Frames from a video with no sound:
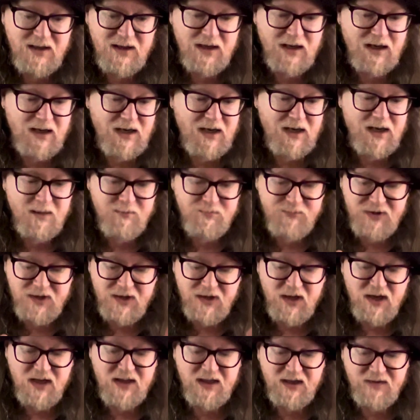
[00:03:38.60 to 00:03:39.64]
Uh, but
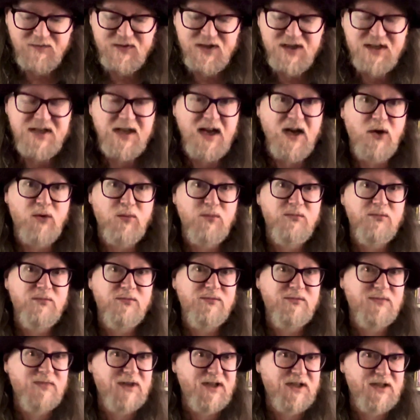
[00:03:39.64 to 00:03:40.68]
I love this album.
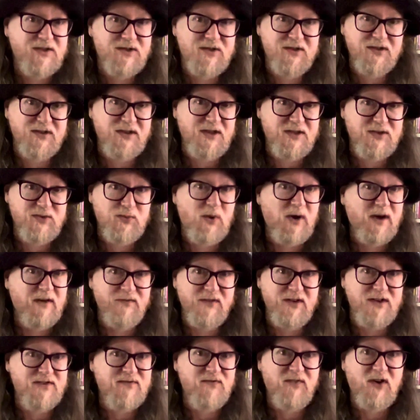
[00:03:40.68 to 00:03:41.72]
It's, it's one of
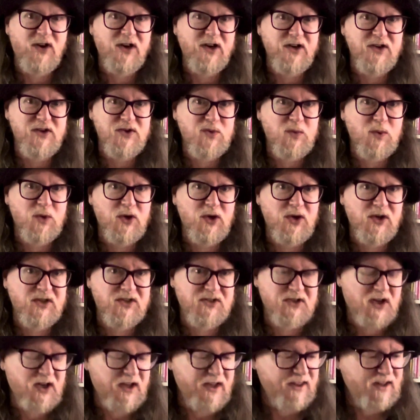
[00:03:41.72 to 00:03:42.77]
his finest works,
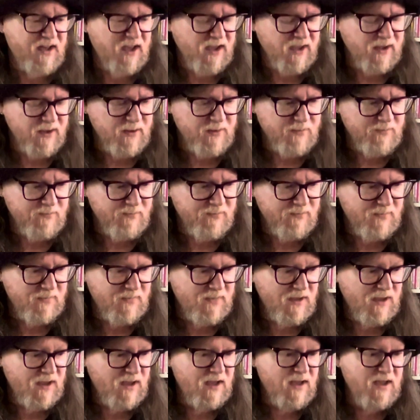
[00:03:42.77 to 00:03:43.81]
I think.
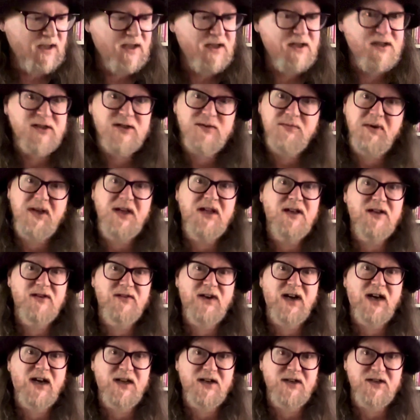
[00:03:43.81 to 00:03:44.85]
Speaking of
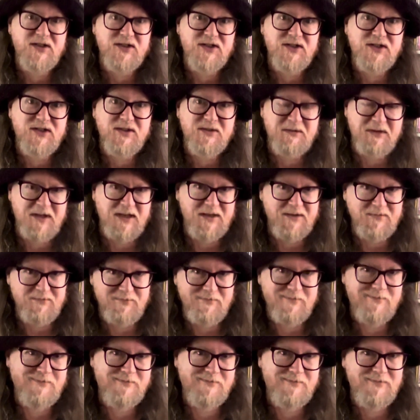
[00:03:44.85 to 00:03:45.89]
artists that
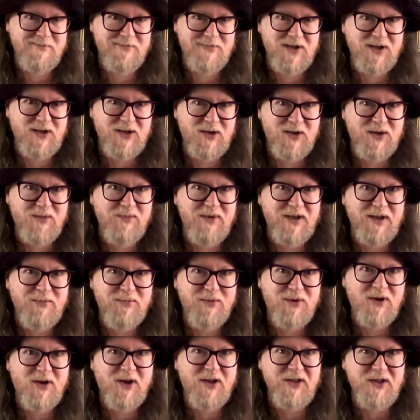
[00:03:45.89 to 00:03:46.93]
a lot of
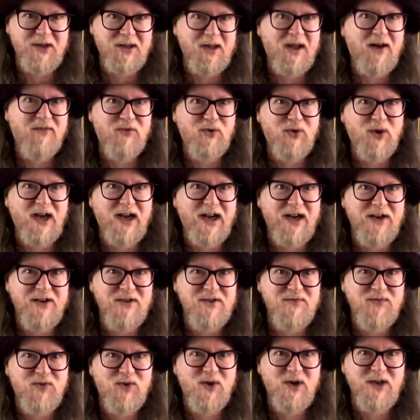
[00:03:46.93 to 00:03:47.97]
people either love or hate
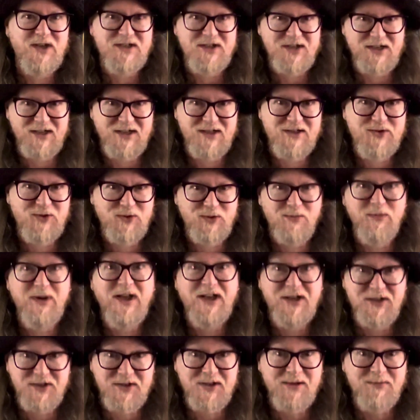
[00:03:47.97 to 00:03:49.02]
his voice, and it took
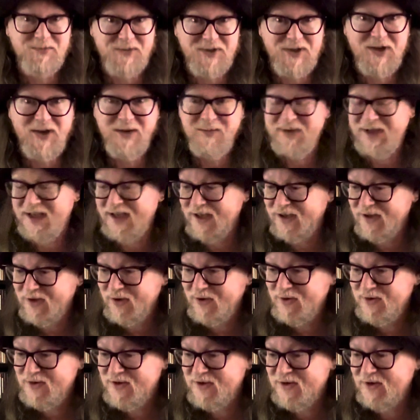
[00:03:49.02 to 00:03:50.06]
me some time to get
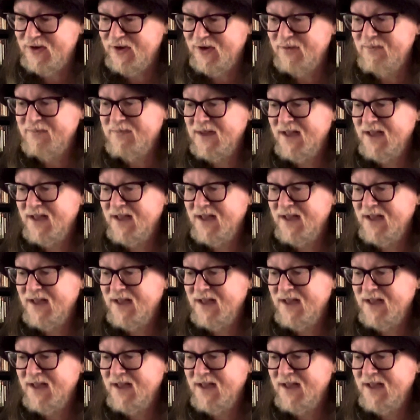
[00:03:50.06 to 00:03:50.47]
used to,